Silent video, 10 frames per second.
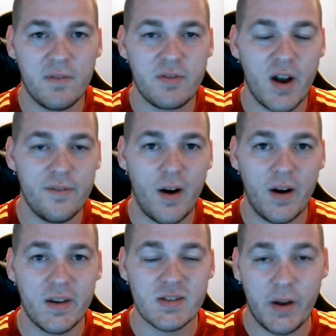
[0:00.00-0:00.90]
I've got a
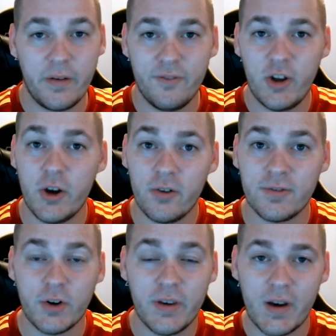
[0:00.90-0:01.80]
very exciting video
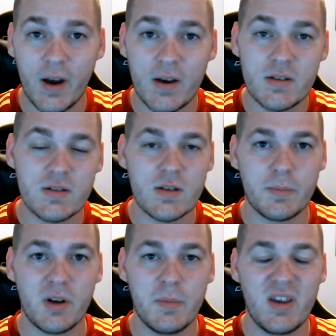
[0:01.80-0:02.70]
for you guys.
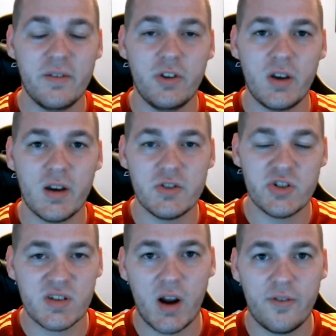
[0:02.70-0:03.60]
I'm going to be giving you guys
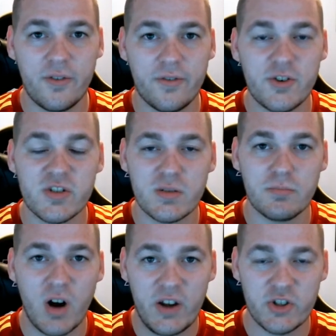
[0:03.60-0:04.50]
just kind of a first
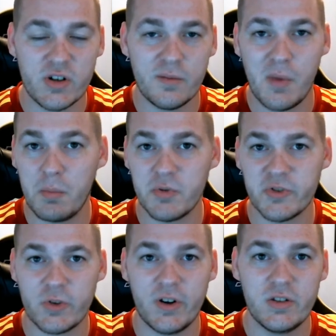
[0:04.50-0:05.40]
impression of
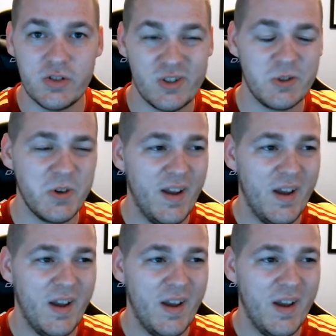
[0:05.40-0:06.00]
Maplestory 2.